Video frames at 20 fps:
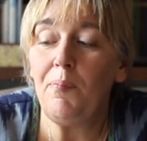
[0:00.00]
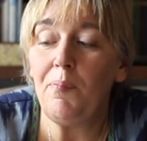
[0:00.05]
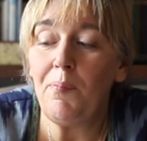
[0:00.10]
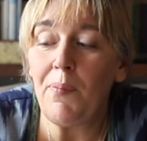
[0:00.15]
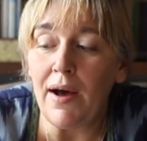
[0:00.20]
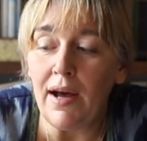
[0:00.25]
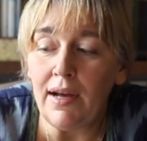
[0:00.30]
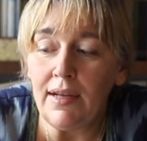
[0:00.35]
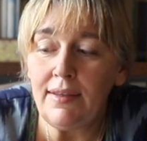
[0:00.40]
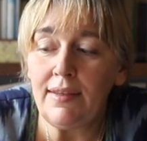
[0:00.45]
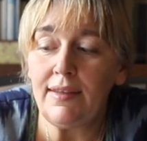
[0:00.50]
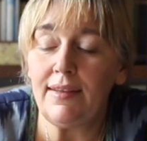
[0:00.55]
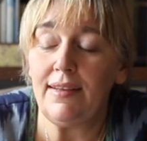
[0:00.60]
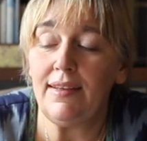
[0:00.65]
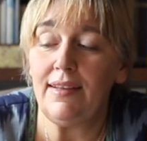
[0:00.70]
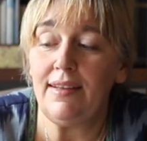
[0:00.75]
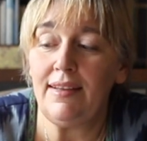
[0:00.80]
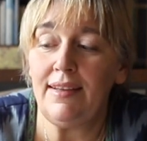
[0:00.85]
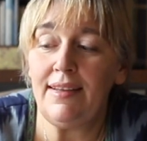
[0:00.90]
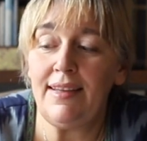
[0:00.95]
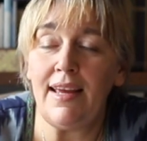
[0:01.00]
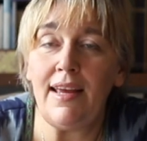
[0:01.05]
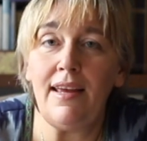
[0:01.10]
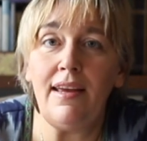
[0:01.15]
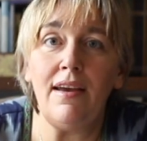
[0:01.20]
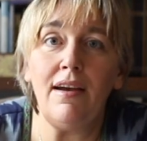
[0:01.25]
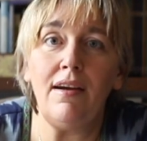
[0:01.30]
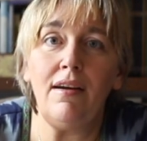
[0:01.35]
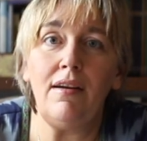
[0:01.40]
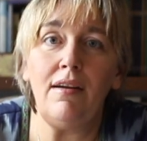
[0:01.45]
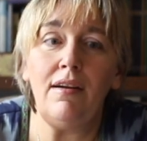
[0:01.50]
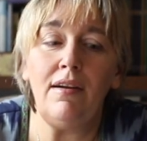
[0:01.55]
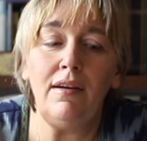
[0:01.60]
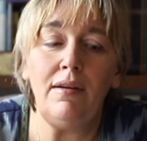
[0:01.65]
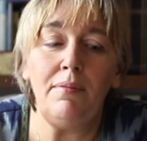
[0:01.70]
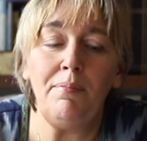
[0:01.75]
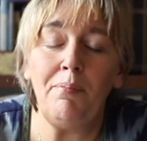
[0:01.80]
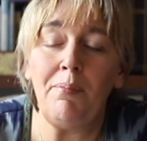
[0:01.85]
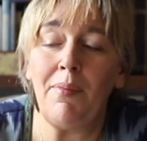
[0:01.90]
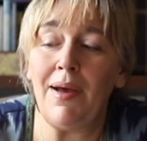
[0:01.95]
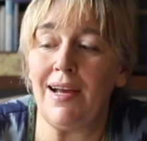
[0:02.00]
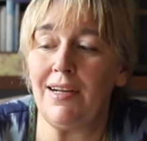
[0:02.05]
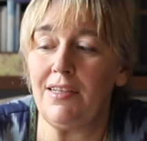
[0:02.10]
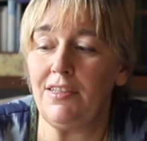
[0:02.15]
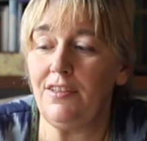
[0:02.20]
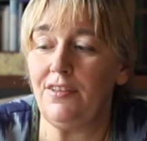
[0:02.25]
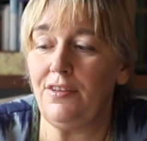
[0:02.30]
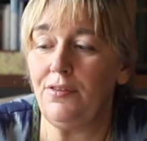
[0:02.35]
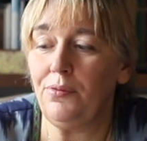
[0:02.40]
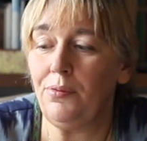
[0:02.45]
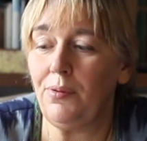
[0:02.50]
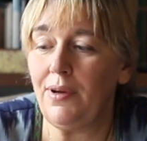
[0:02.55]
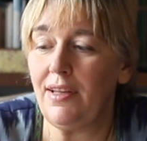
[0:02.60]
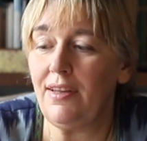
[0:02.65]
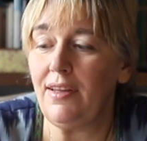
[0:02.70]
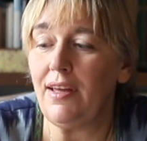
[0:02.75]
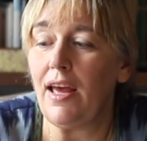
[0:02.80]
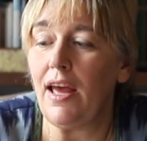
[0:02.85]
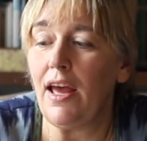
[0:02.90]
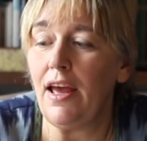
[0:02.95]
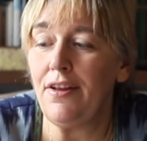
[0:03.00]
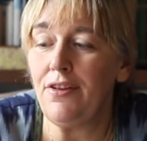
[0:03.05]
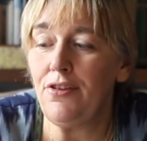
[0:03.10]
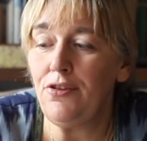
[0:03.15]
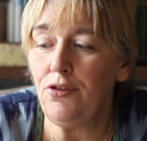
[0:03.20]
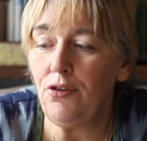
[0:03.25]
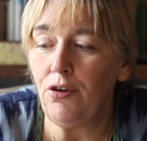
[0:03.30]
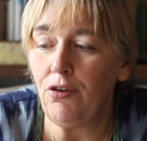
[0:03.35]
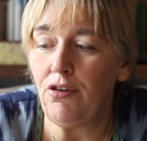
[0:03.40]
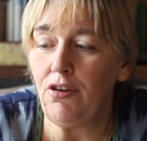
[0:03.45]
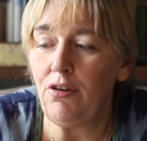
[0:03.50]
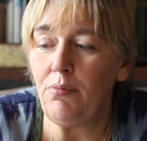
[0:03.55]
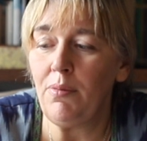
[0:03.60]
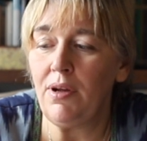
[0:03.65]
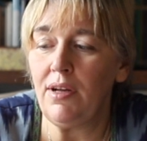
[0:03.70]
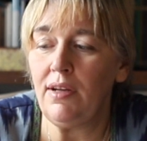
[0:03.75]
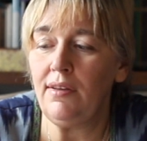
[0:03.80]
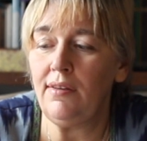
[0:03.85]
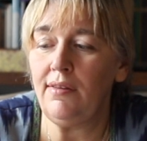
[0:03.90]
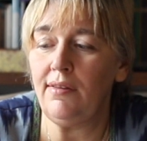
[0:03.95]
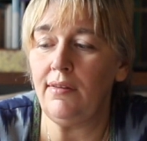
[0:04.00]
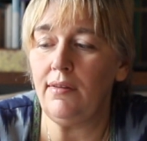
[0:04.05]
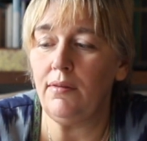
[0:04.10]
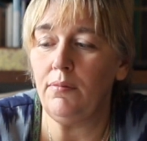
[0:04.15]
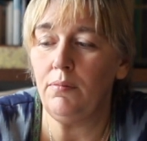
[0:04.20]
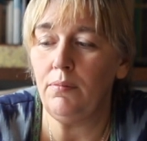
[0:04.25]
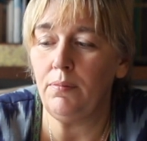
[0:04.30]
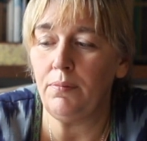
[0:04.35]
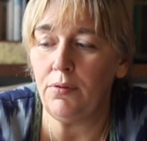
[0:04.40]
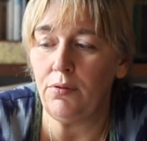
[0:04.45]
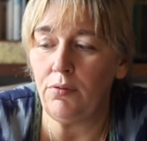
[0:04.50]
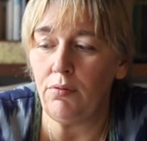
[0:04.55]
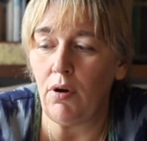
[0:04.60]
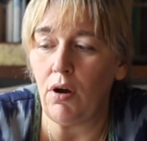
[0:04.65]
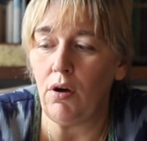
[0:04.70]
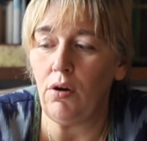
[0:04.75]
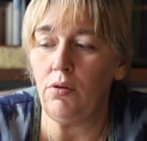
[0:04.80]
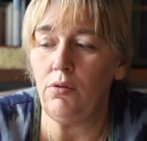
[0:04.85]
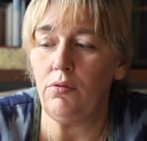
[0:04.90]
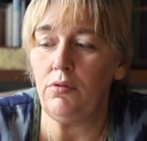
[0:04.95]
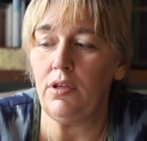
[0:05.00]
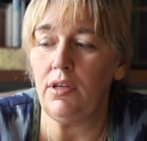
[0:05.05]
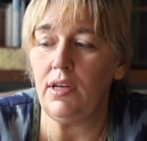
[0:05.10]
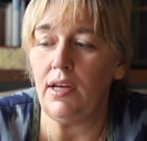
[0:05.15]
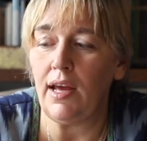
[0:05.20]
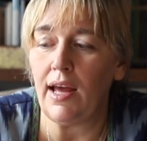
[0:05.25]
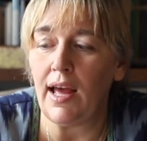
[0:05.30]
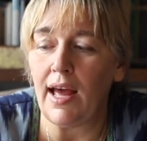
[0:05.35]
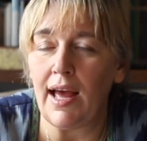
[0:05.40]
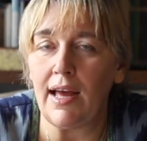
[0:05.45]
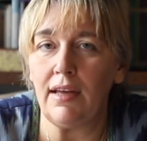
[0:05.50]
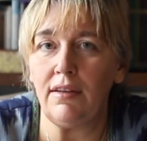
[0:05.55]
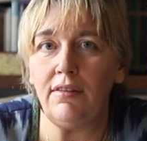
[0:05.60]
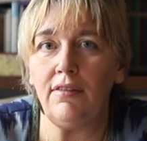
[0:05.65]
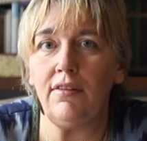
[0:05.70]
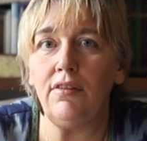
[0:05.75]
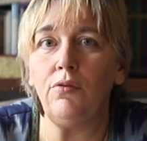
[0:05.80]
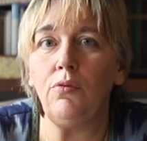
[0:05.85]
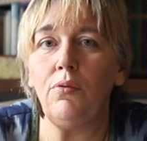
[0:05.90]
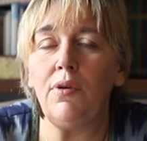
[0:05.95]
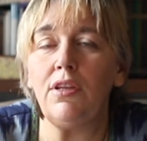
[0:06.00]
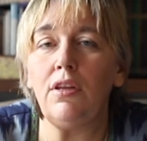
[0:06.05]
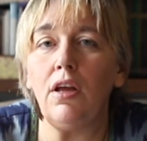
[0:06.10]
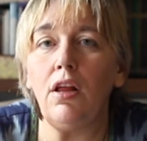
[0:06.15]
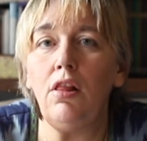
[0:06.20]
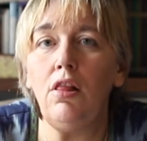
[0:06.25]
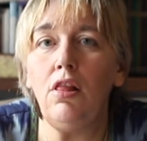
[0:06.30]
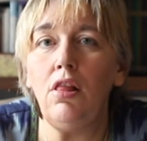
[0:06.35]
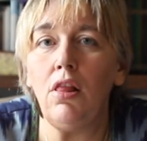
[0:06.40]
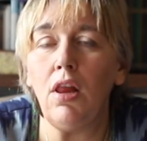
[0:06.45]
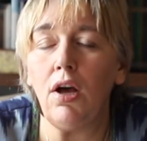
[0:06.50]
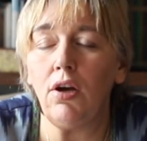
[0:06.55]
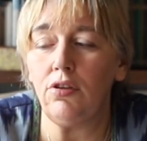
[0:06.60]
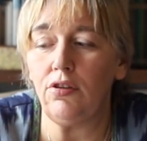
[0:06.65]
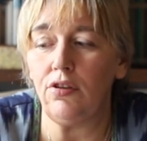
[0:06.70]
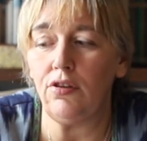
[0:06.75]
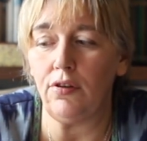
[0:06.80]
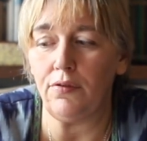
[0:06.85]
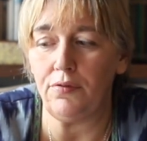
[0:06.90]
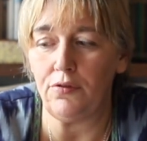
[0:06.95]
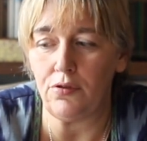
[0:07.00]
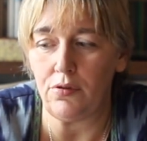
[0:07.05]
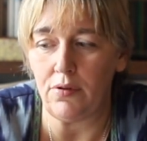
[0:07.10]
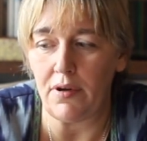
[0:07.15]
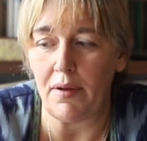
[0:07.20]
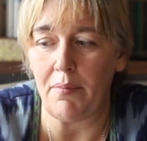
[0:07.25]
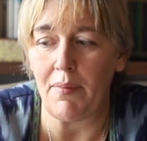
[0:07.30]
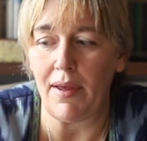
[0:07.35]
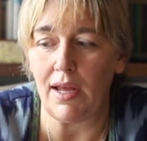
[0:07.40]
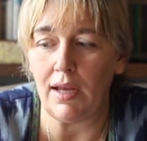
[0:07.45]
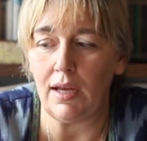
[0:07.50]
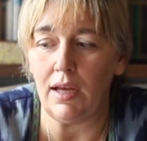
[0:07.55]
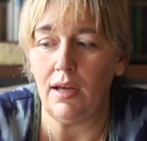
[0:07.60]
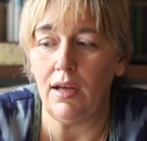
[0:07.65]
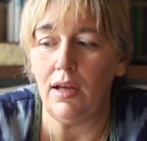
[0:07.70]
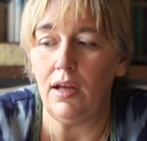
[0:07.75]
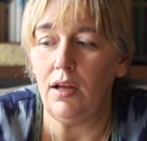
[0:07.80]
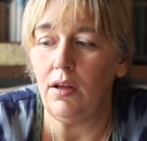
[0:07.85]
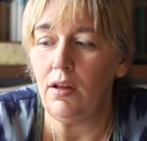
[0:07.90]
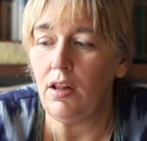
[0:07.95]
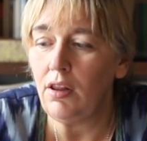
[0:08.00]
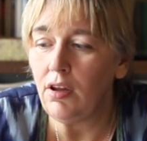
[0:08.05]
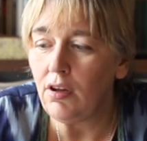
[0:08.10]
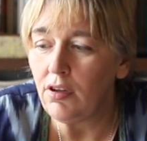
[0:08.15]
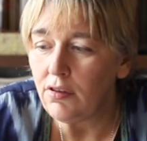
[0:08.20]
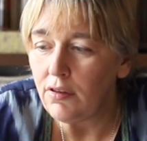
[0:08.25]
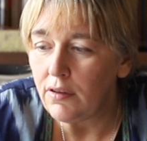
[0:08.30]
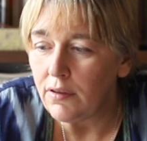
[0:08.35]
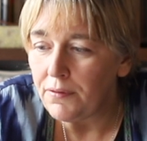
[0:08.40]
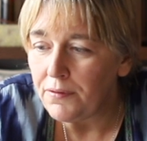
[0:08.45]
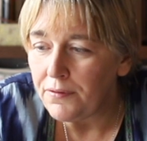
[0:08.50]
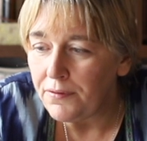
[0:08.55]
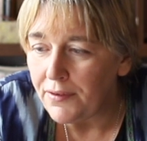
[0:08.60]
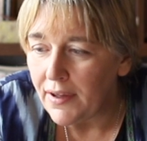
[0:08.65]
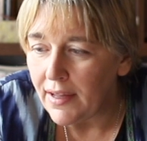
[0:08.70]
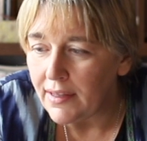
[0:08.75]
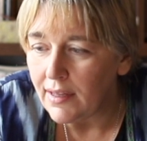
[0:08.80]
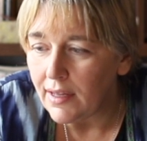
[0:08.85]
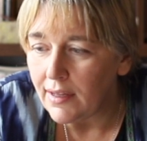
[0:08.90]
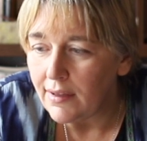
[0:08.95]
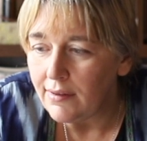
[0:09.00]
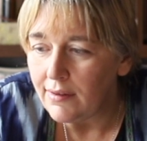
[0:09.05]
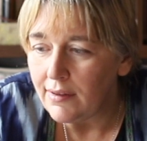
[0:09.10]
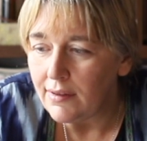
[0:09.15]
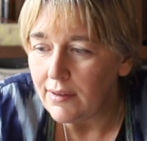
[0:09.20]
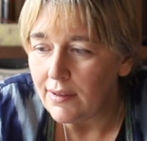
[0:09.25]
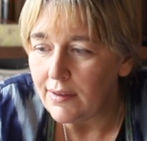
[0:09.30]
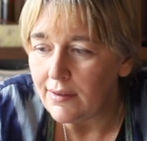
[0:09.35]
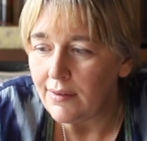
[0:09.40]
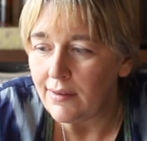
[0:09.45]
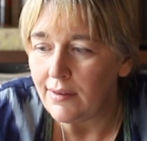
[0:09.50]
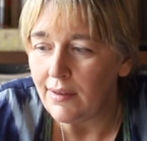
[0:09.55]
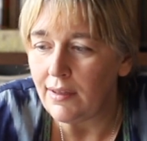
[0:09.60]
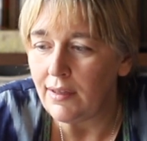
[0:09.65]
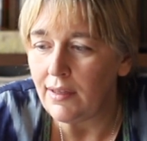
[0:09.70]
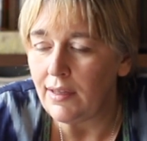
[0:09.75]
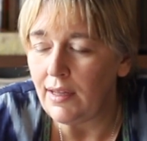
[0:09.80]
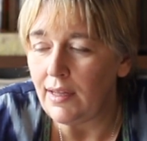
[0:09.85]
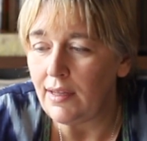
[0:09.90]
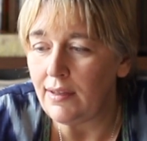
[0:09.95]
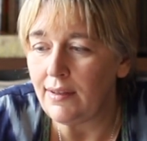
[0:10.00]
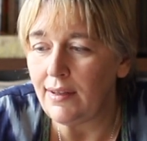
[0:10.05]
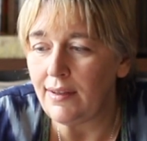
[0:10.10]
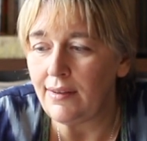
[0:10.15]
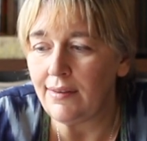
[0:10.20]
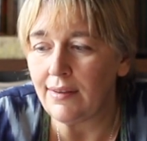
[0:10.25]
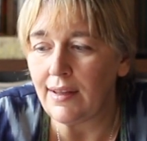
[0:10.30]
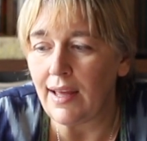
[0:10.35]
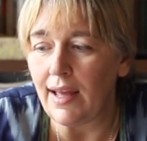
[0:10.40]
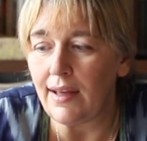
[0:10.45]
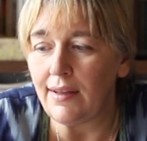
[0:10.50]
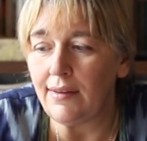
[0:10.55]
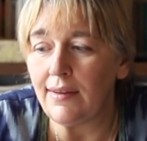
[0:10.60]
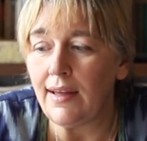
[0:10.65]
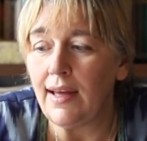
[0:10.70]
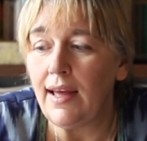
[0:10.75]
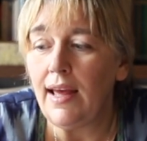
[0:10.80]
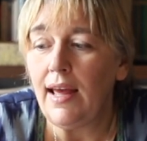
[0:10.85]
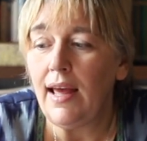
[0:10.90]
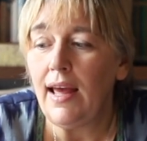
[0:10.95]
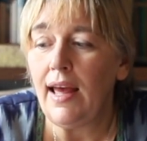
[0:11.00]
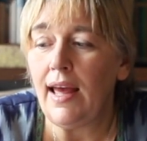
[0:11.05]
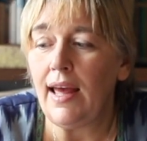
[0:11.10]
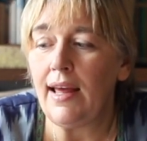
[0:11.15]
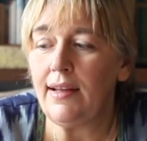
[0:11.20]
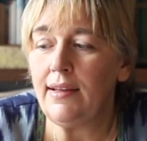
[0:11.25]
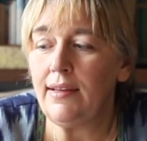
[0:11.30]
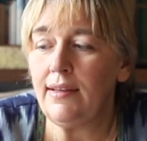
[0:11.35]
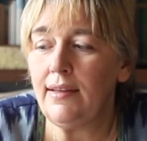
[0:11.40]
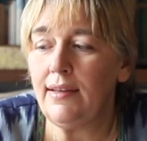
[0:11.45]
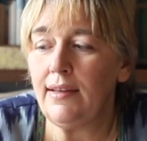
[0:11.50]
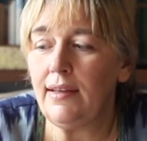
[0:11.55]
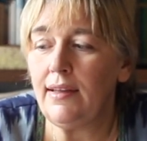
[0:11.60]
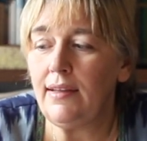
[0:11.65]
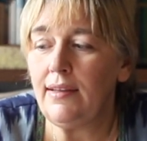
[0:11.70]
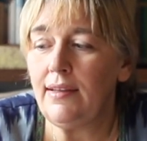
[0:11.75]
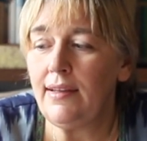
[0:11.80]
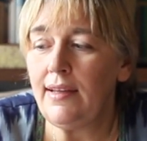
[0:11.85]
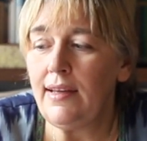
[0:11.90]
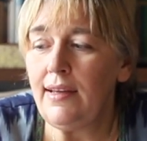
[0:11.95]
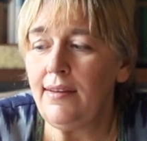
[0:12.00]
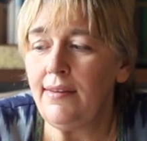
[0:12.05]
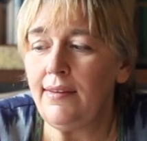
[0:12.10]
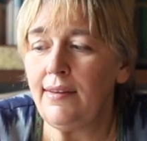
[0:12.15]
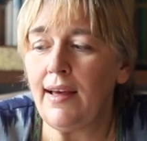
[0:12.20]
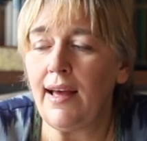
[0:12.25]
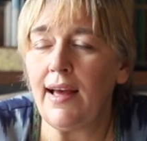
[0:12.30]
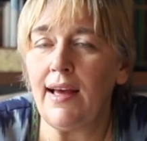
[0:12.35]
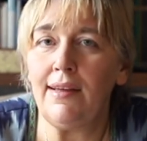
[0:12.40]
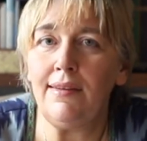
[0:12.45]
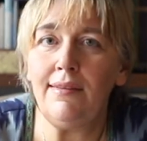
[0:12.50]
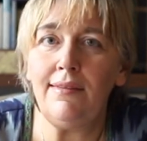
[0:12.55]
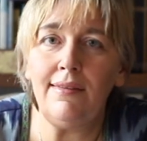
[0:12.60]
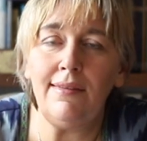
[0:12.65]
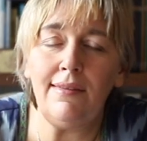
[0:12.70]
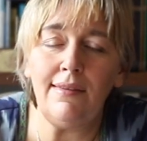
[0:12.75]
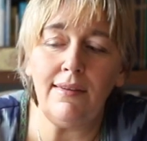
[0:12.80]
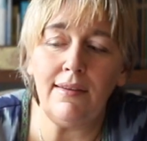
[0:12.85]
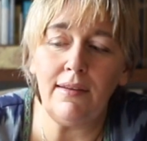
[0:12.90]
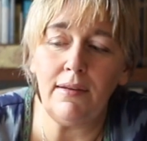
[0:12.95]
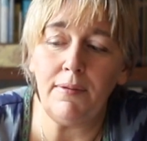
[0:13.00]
But they are matched with enormous broad hats with lots of trimming. lots of feathers in this case, and these hats